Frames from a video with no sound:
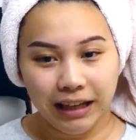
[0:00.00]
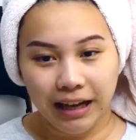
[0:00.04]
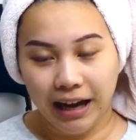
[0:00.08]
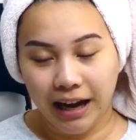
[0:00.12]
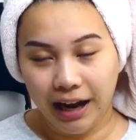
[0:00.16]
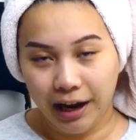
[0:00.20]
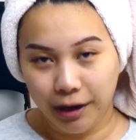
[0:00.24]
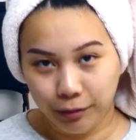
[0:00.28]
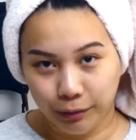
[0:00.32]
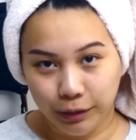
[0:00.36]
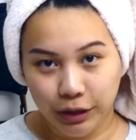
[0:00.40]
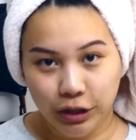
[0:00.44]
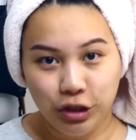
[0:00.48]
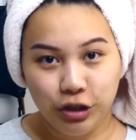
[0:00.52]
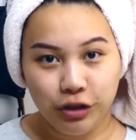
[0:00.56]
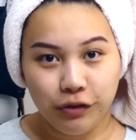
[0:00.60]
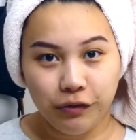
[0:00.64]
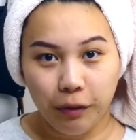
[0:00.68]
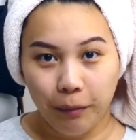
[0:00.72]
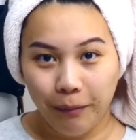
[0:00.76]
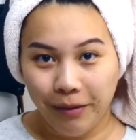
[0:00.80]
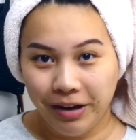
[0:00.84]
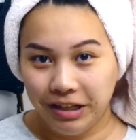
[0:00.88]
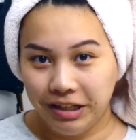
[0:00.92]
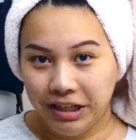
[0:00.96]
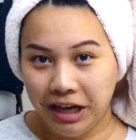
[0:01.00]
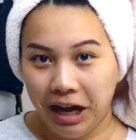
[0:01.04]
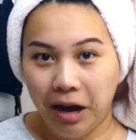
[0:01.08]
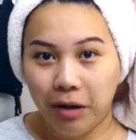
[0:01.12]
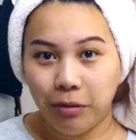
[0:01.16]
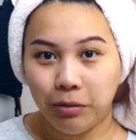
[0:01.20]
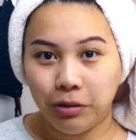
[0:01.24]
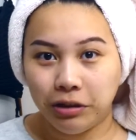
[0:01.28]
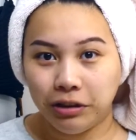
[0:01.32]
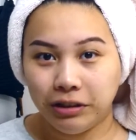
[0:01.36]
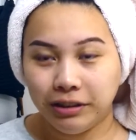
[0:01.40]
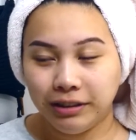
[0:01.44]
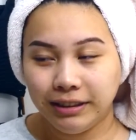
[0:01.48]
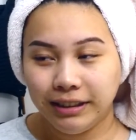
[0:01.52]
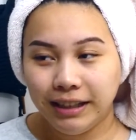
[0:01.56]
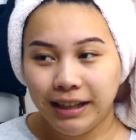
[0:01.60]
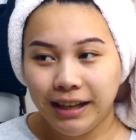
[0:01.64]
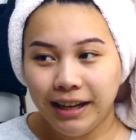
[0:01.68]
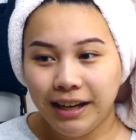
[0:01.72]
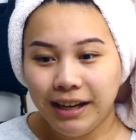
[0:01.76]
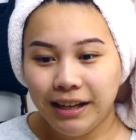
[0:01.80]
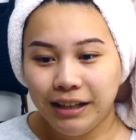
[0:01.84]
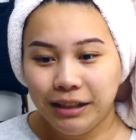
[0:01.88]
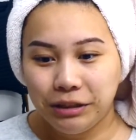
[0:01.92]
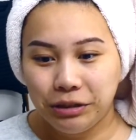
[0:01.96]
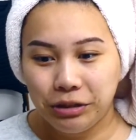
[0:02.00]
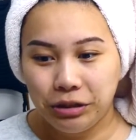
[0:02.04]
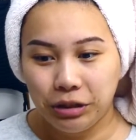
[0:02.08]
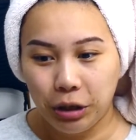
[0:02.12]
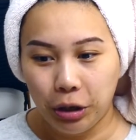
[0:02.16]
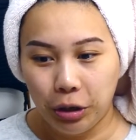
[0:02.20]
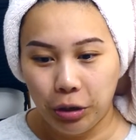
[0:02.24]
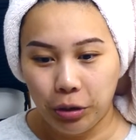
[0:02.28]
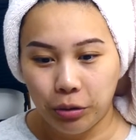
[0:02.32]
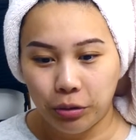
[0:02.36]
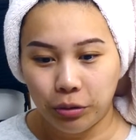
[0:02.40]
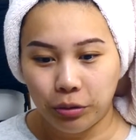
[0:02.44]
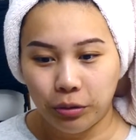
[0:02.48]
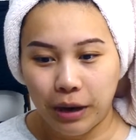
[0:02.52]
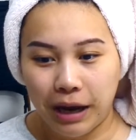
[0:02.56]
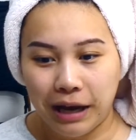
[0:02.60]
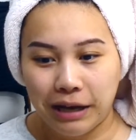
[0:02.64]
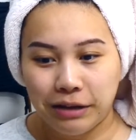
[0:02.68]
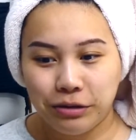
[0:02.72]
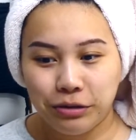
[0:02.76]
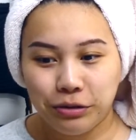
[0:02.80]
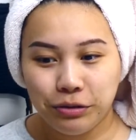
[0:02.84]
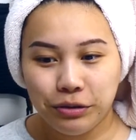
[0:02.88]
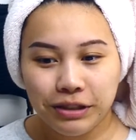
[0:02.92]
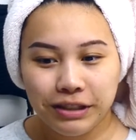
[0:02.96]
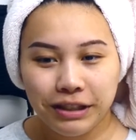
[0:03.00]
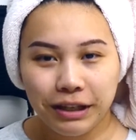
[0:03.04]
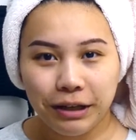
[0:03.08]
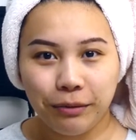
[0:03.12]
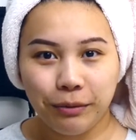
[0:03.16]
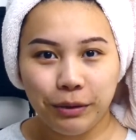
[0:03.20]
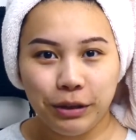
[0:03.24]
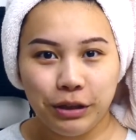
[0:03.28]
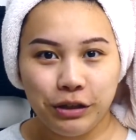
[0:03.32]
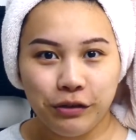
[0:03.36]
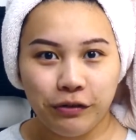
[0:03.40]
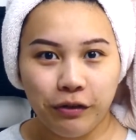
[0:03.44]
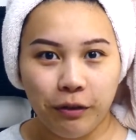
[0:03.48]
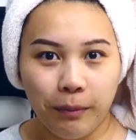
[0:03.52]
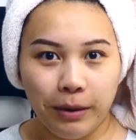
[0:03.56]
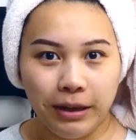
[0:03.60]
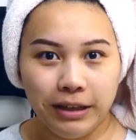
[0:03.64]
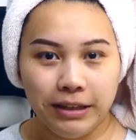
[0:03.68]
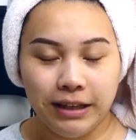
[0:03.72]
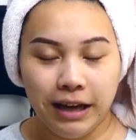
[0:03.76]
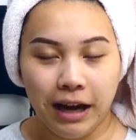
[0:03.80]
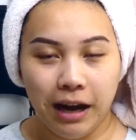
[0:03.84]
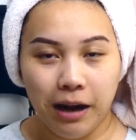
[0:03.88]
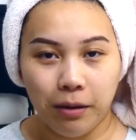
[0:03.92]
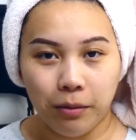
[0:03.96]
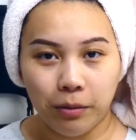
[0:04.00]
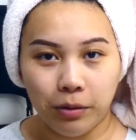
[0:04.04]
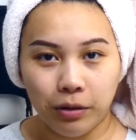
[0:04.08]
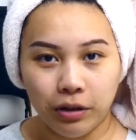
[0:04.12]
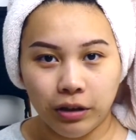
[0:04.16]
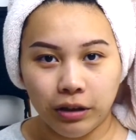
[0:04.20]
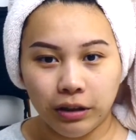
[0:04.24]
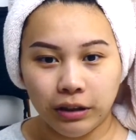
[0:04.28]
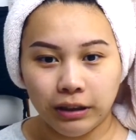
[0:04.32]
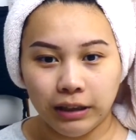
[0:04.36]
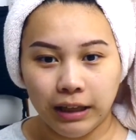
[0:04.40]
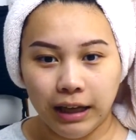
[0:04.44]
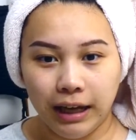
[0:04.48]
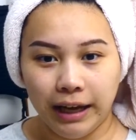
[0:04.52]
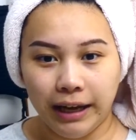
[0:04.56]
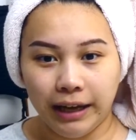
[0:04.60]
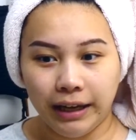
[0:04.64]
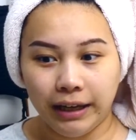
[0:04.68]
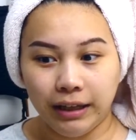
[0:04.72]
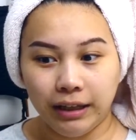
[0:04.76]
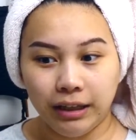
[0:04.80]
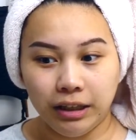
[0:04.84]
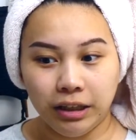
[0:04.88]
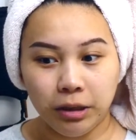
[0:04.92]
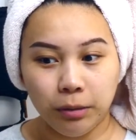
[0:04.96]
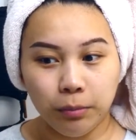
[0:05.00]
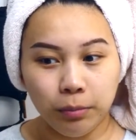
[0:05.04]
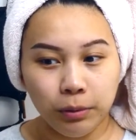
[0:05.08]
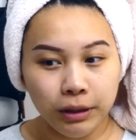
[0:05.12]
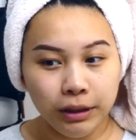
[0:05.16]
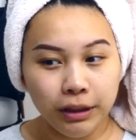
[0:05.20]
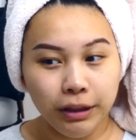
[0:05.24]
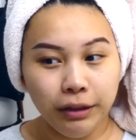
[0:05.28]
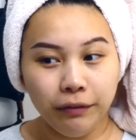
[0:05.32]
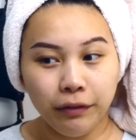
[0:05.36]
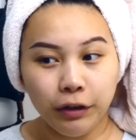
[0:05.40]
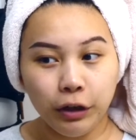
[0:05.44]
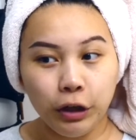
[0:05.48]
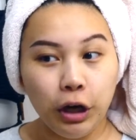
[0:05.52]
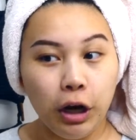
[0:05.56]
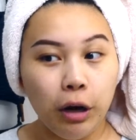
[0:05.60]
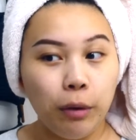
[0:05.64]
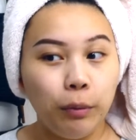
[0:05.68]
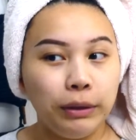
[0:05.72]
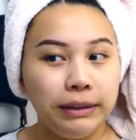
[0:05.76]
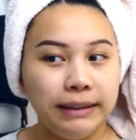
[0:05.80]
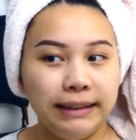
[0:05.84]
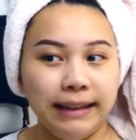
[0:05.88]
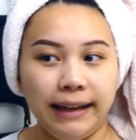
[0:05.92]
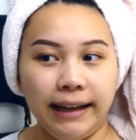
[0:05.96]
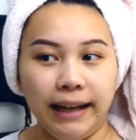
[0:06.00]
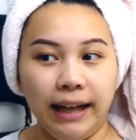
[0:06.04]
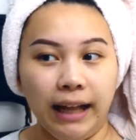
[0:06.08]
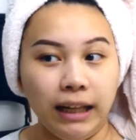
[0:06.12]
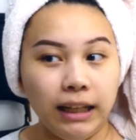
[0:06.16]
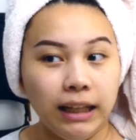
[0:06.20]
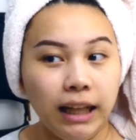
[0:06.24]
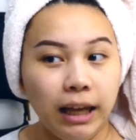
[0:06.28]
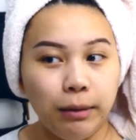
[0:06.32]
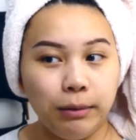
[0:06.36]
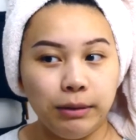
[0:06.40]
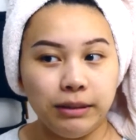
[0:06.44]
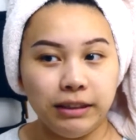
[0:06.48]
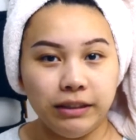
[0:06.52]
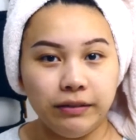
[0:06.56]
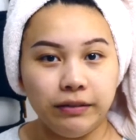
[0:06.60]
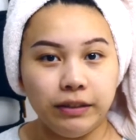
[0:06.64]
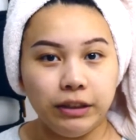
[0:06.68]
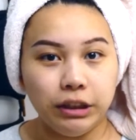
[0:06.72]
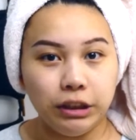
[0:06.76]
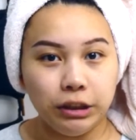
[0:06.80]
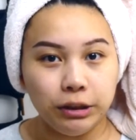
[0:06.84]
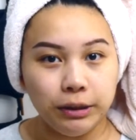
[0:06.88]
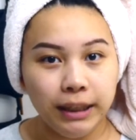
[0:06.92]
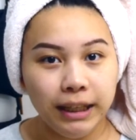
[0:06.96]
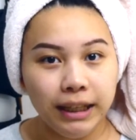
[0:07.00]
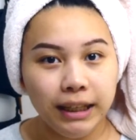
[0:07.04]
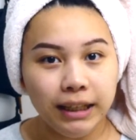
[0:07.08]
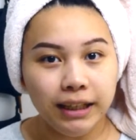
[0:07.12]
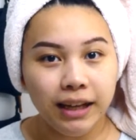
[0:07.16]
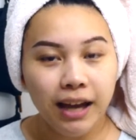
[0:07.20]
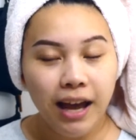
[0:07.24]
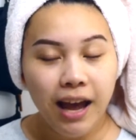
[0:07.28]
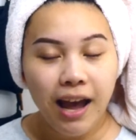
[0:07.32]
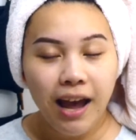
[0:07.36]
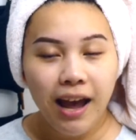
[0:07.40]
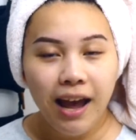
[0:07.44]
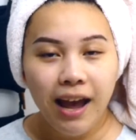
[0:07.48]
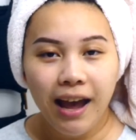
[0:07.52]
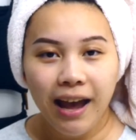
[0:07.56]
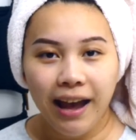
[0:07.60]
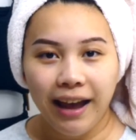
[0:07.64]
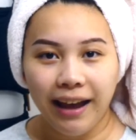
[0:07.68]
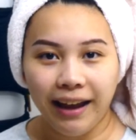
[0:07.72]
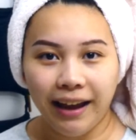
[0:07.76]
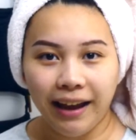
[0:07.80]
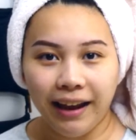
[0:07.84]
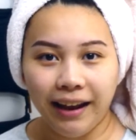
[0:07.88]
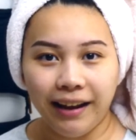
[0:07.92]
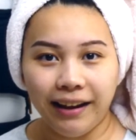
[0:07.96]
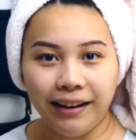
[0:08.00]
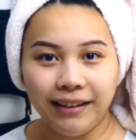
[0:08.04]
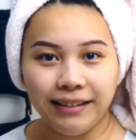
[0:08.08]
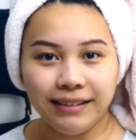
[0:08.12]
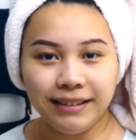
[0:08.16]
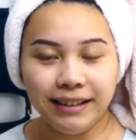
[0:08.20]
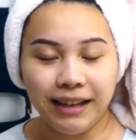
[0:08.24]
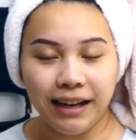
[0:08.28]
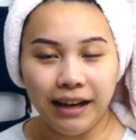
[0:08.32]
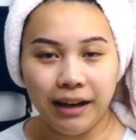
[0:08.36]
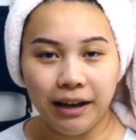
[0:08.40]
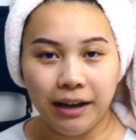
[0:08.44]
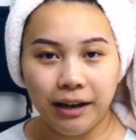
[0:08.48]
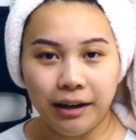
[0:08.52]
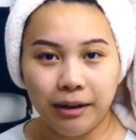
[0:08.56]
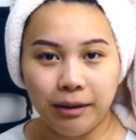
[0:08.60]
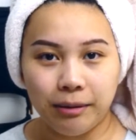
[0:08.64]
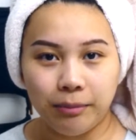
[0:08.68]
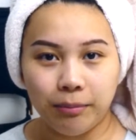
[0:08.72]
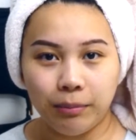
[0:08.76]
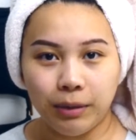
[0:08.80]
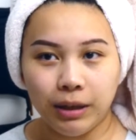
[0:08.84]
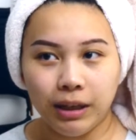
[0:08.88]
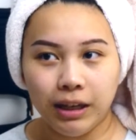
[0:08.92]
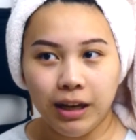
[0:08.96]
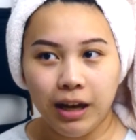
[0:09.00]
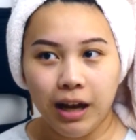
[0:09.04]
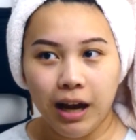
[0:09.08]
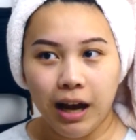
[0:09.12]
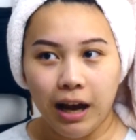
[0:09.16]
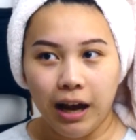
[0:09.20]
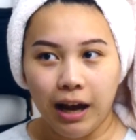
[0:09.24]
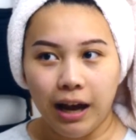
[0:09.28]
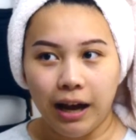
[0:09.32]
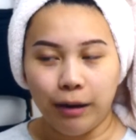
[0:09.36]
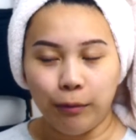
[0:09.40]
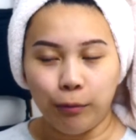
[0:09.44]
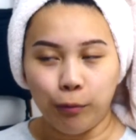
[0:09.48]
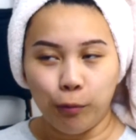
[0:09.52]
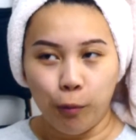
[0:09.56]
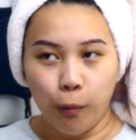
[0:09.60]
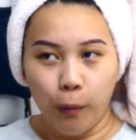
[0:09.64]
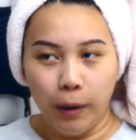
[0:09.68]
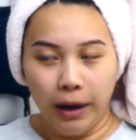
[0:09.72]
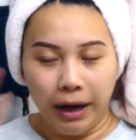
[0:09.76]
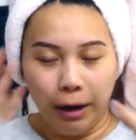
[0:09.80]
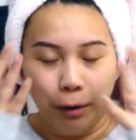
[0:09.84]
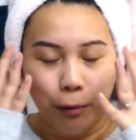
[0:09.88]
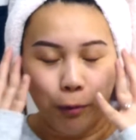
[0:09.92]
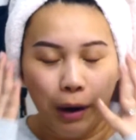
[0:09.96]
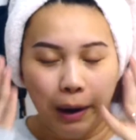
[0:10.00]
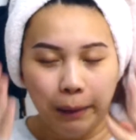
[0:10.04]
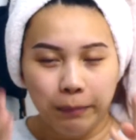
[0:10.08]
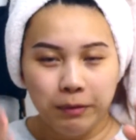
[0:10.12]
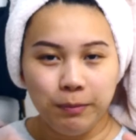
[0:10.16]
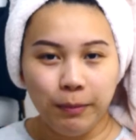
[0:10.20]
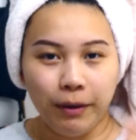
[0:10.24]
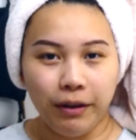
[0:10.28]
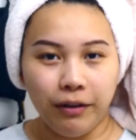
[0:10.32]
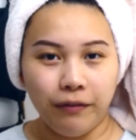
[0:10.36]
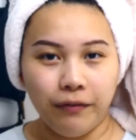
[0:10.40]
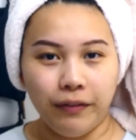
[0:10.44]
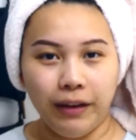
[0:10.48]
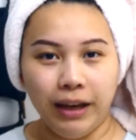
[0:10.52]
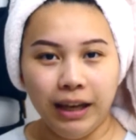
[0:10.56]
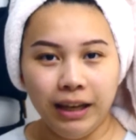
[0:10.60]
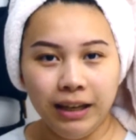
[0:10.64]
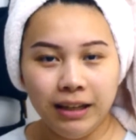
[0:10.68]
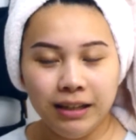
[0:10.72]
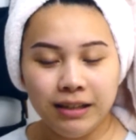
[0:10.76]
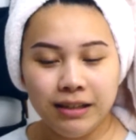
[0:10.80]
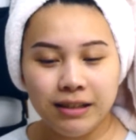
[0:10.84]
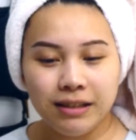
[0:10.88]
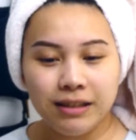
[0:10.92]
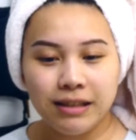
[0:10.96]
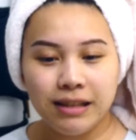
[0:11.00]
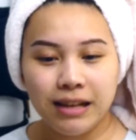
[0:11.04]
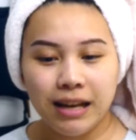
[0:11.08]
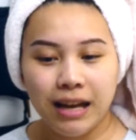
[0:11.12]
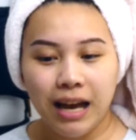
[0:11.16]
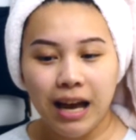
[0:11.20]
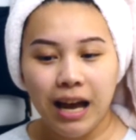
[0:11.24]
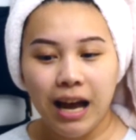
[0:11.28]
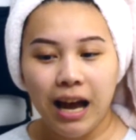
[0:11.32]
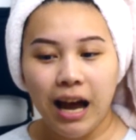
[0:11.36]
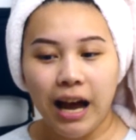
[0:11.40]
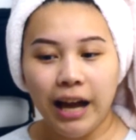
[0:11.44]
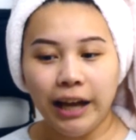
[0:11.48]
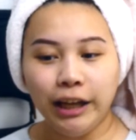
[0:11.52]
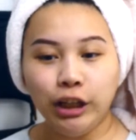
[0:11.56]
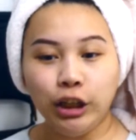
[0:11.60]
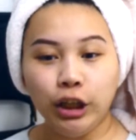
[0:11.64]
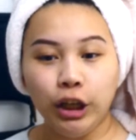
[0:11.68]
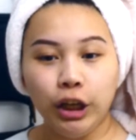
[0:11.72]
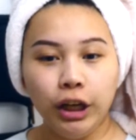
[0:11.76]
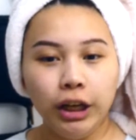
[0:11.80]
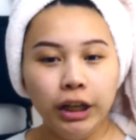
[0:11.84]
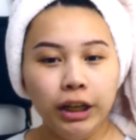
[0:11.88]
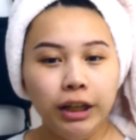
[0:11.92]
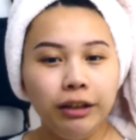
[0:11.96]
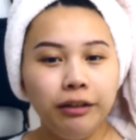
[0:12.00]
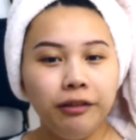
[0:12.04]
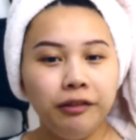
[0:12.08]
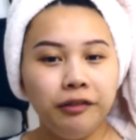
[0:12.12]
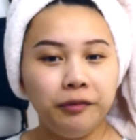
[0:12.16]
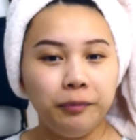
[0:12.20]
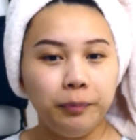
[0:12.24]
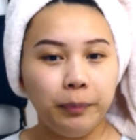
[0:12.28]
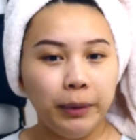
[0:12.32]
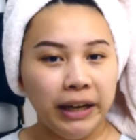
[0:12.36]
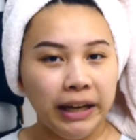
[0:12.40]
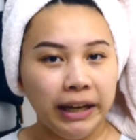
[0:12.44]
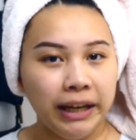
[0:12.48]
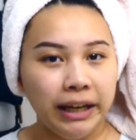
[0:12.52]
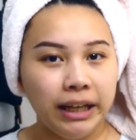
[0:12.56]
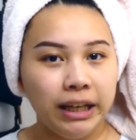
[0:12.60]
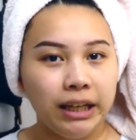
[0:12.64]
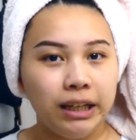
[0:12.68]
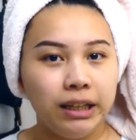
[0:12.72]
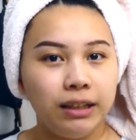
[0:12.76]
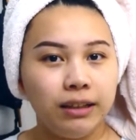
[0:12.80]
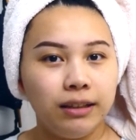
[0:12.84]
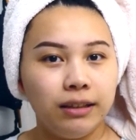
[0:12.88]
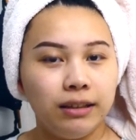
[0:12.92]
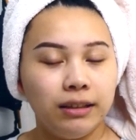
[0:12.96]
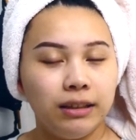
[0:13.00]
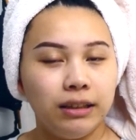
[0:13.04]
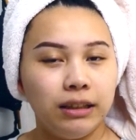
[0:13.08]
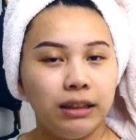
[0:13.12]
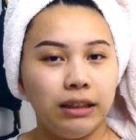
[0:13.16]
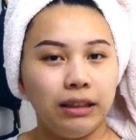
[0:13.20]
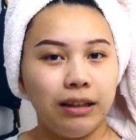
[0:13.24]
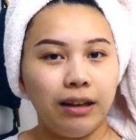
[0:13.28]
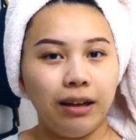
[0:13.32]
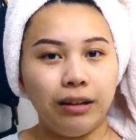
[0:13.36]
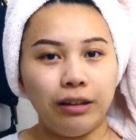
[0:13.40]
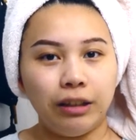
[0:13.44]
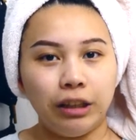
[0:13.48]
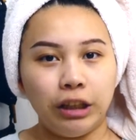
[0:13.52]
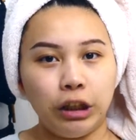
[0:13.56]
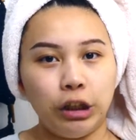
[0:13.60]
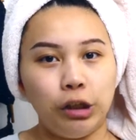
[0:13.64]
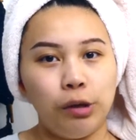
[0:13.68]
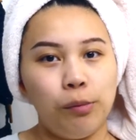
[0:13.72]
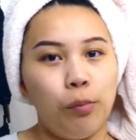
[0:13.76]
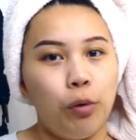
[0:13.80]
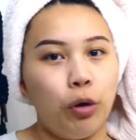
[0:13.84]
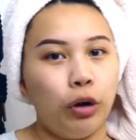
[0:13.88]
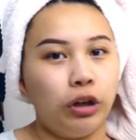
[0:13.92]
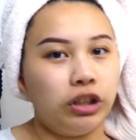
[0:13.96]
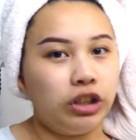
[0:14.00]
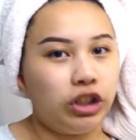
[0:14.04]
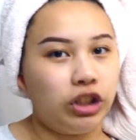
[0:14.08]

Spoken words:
I reached for my towel. So as soon as I reached for my towel, I completely forgot what the hell I was even doing, and when I wiped my face, I could have been a little more